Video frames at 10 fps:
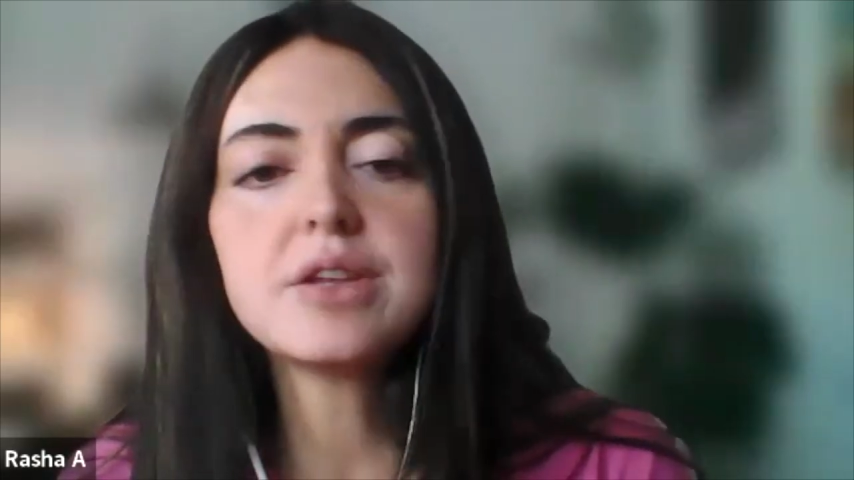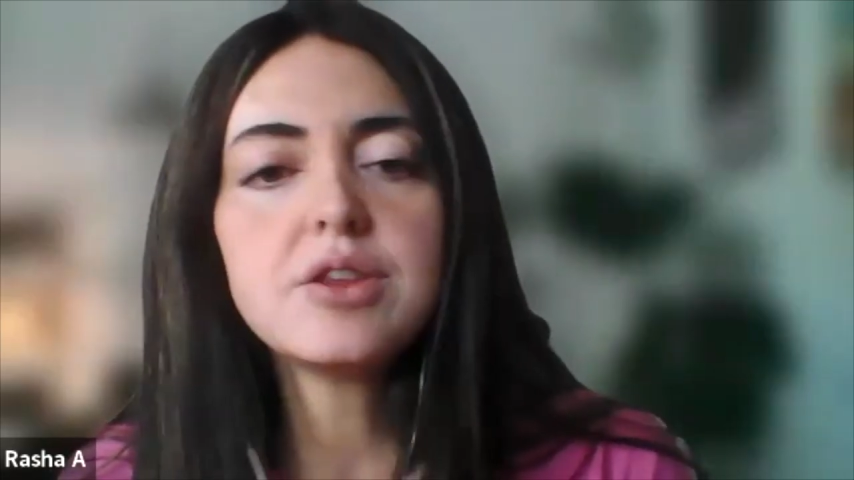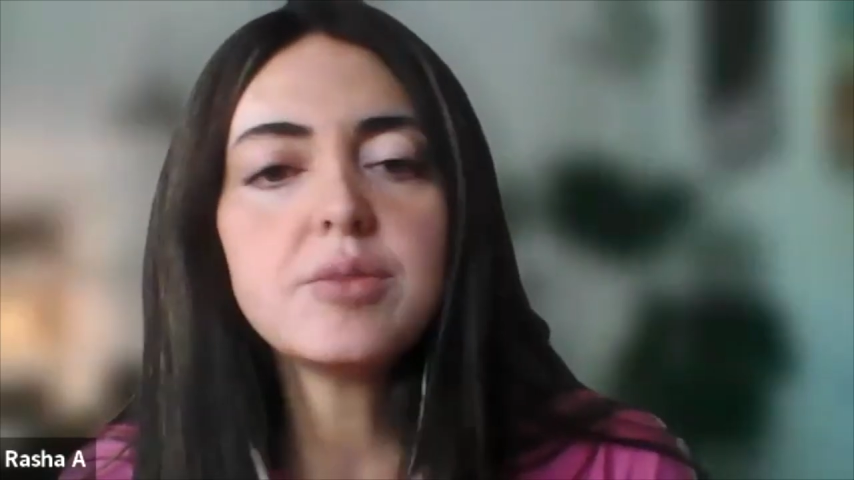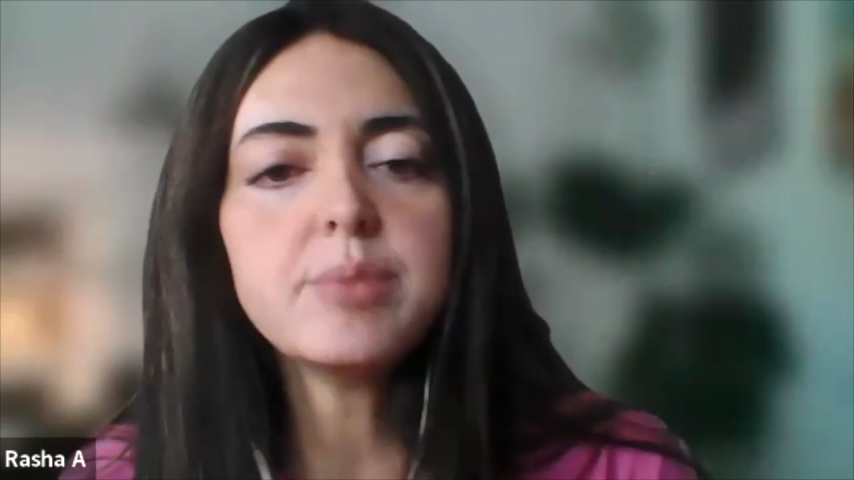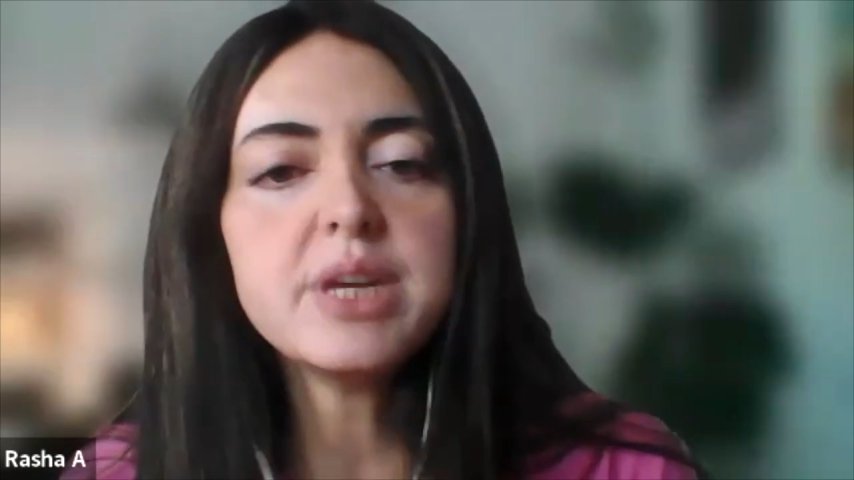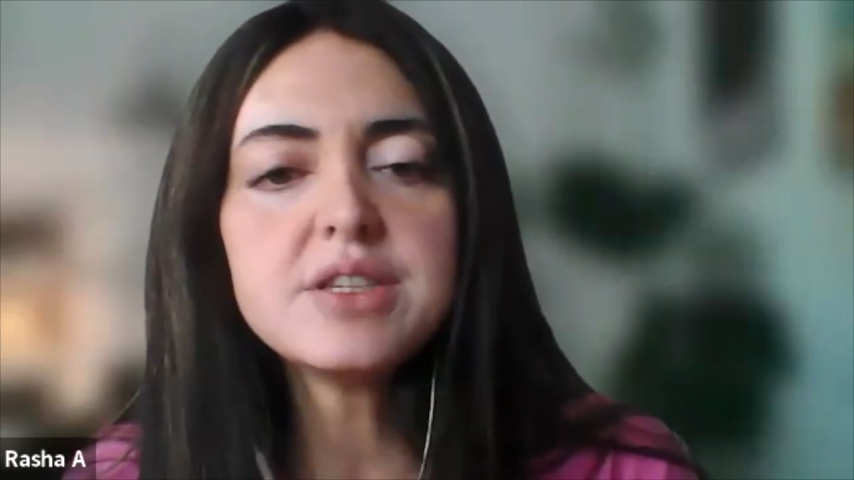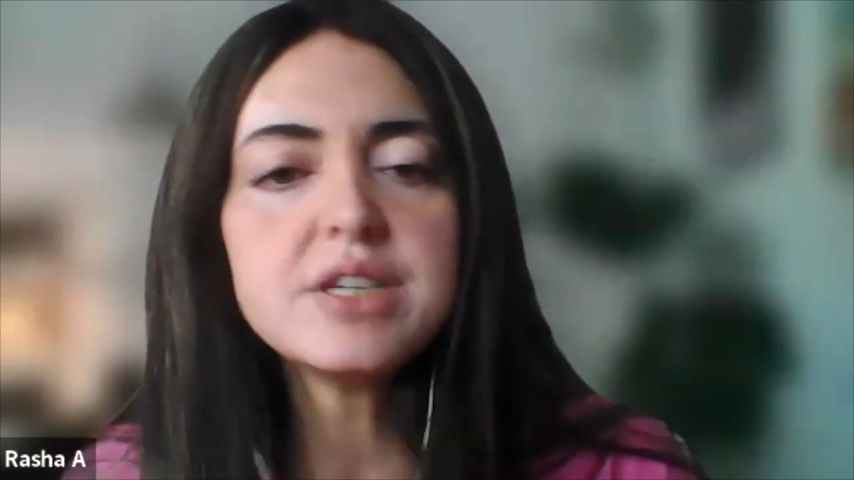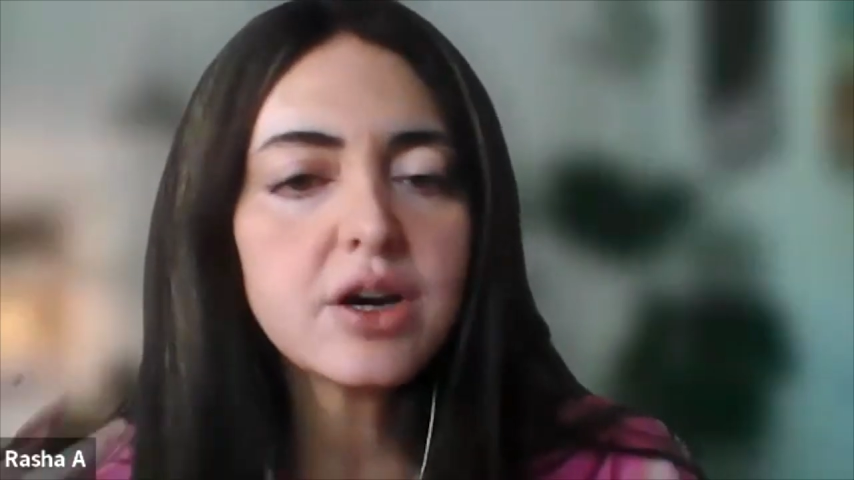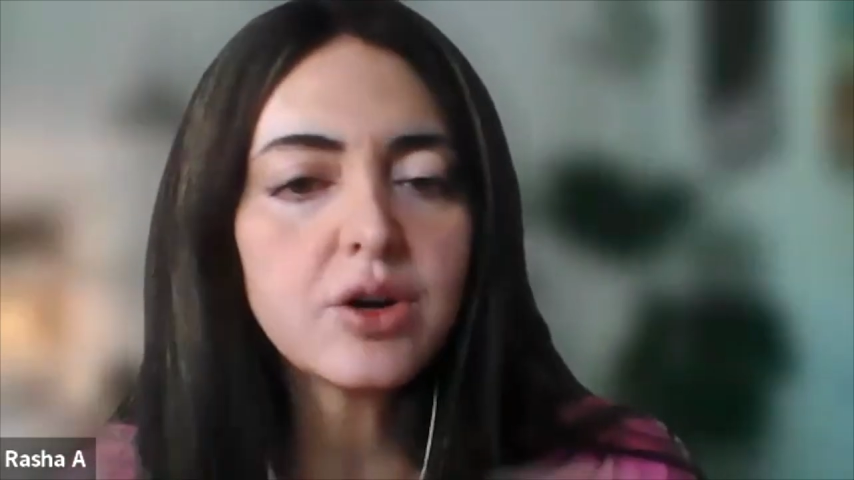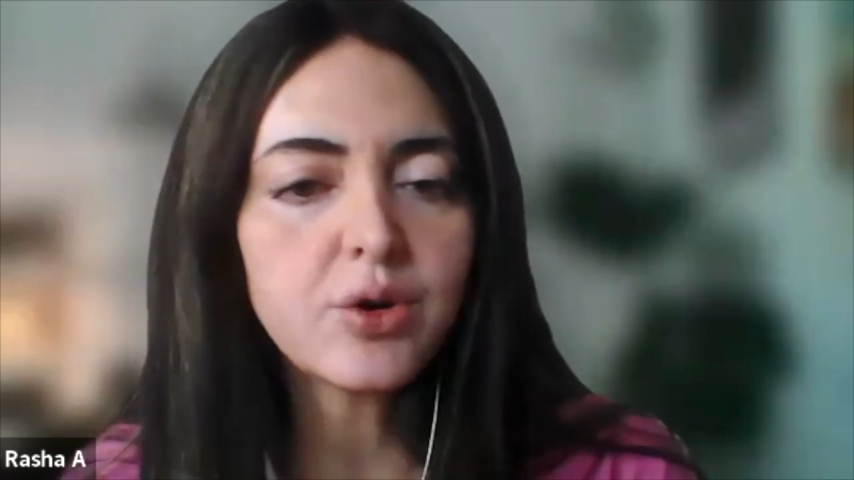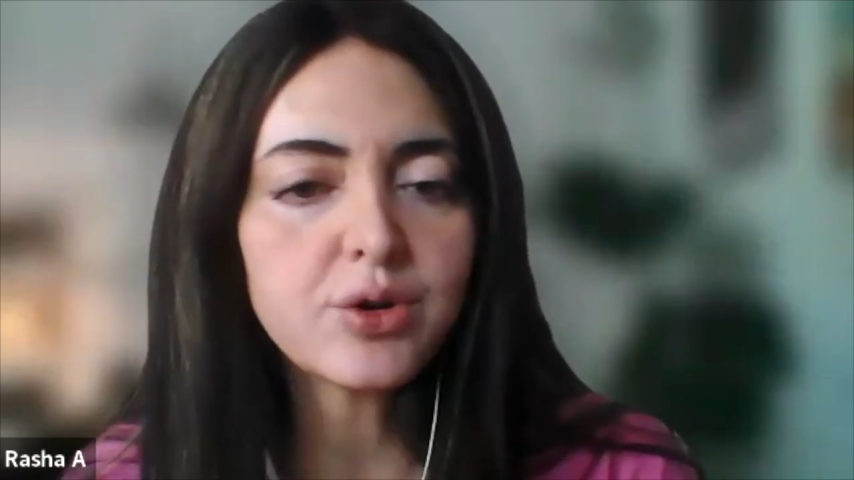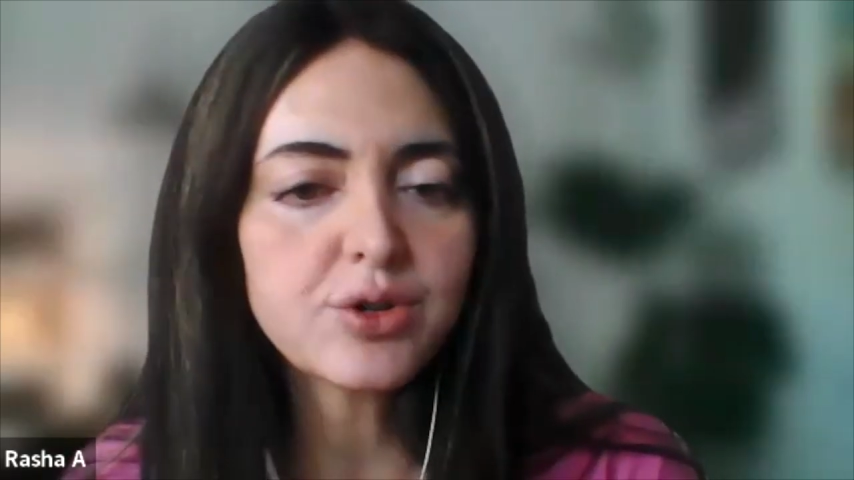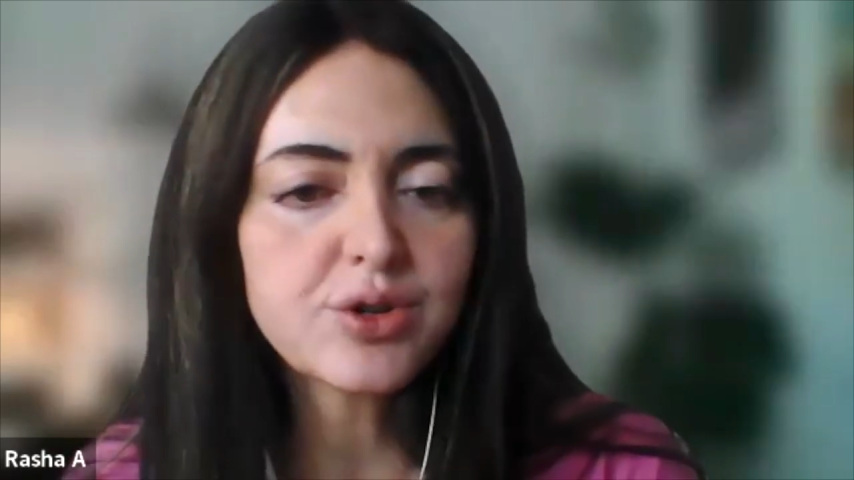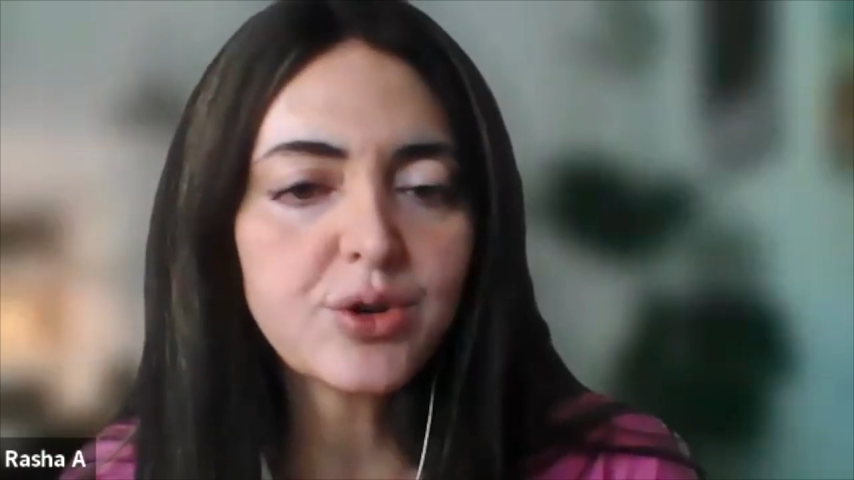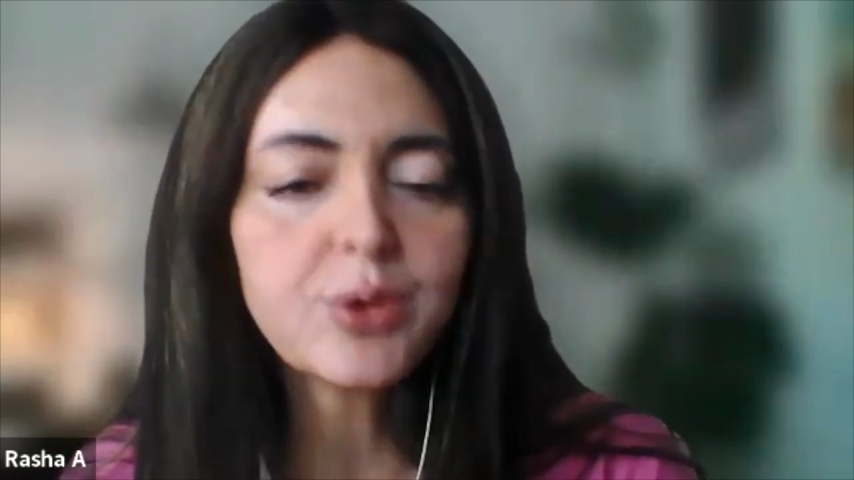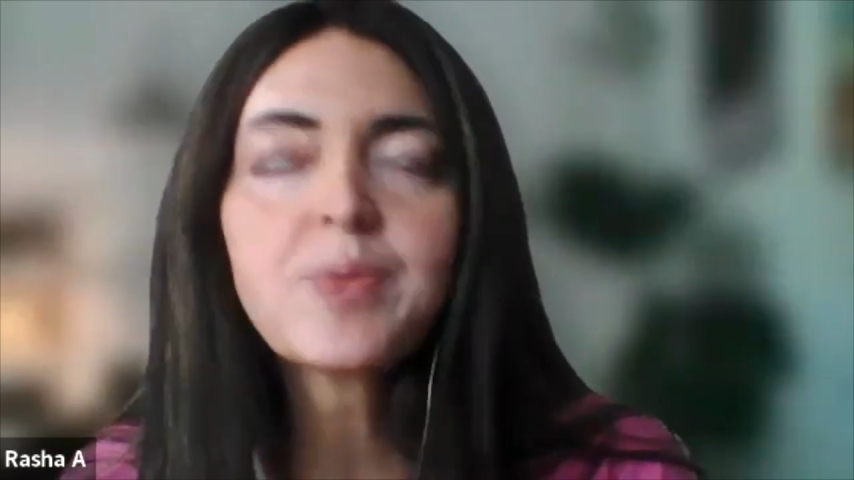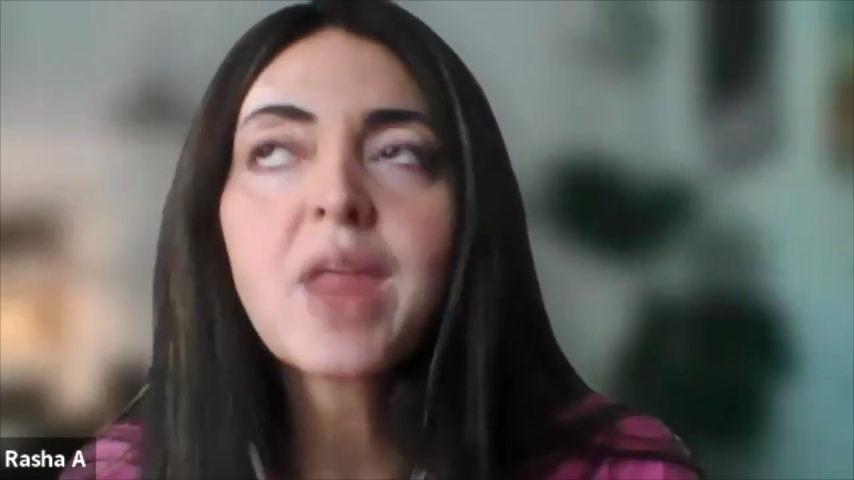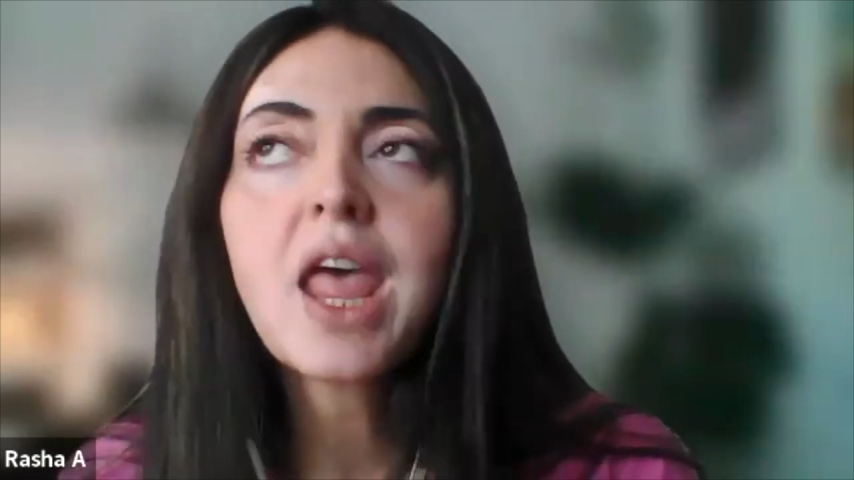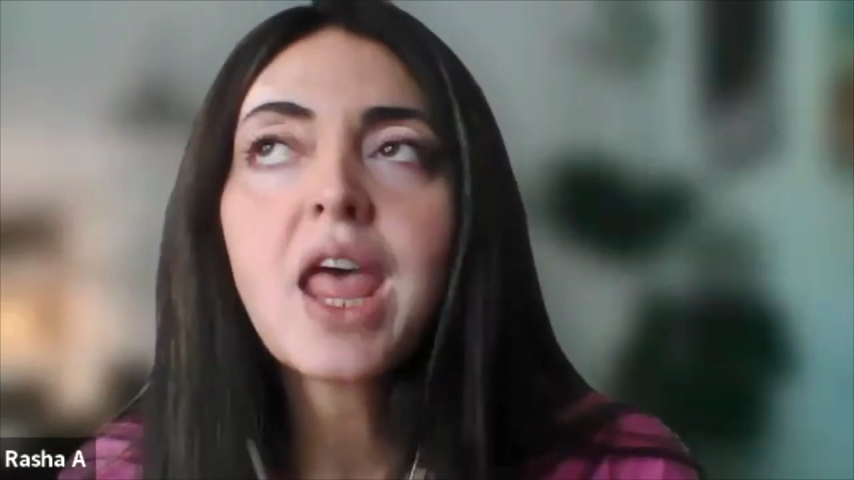in the media or so.